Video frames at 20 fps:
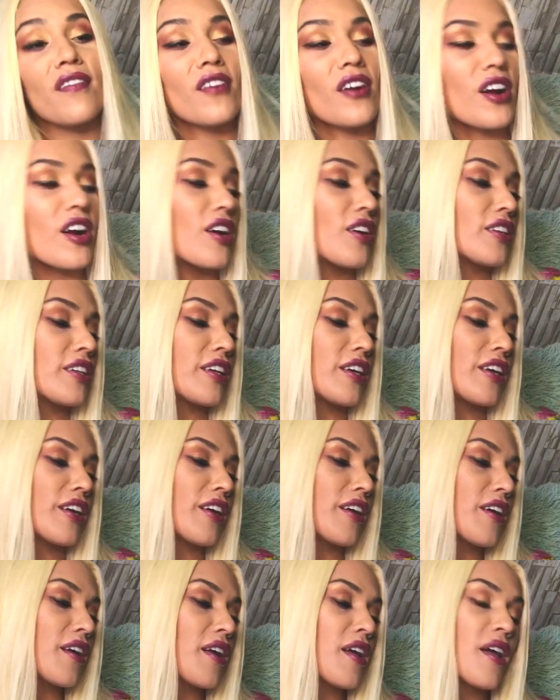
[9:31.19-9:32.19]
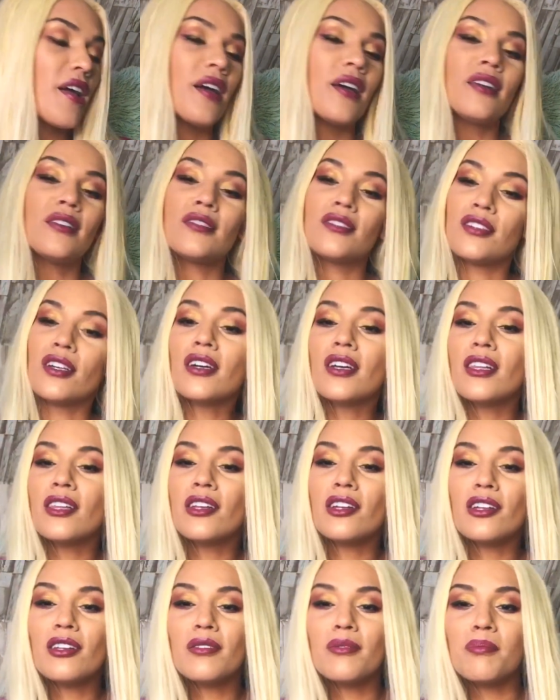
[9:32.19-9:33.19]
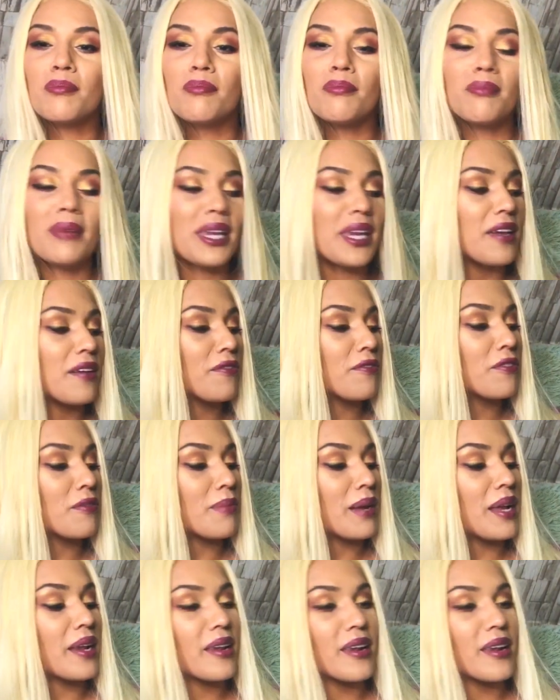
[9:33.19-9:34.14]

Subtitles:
earlier. Took a little minute for my